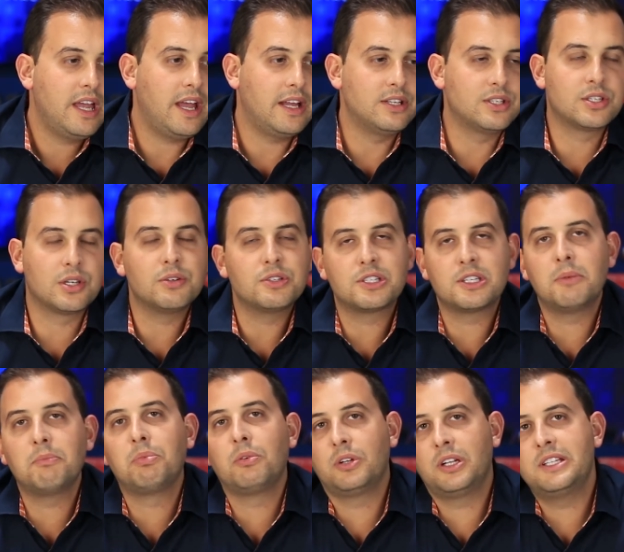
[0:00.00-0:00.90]
and so
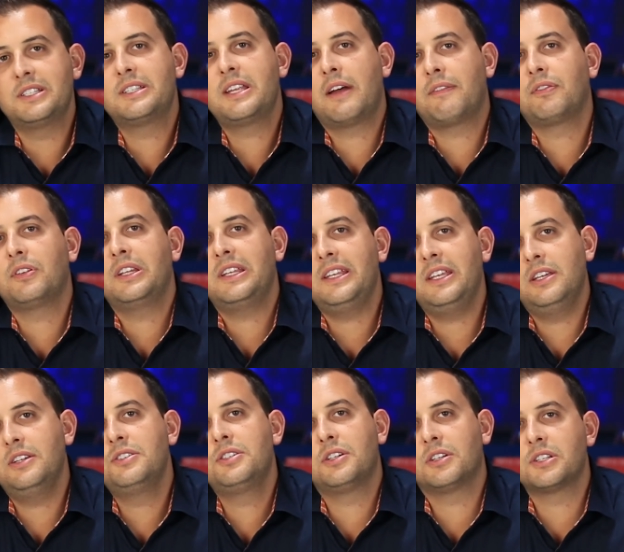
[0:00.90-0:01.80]
simple, and it's definitely
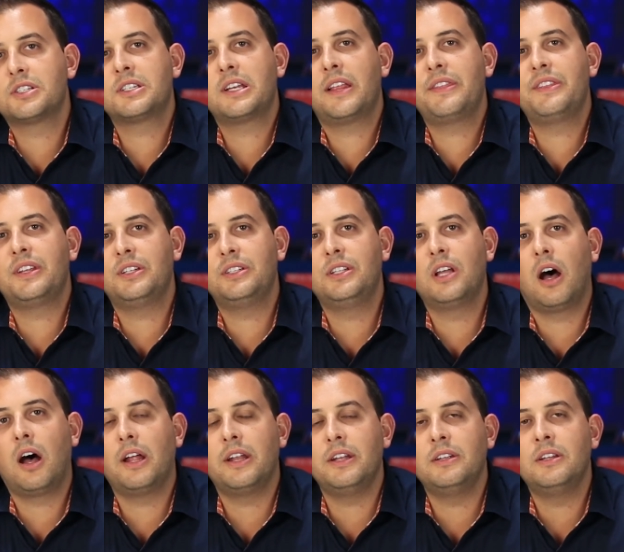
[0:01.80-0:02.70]
easier said than
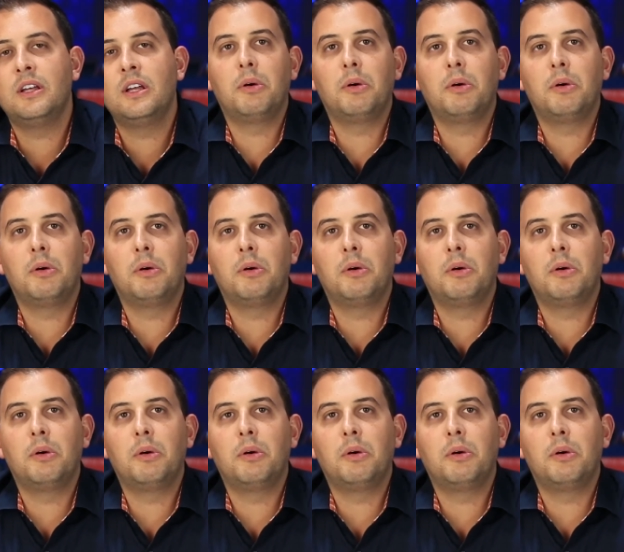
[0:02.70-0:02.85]
done.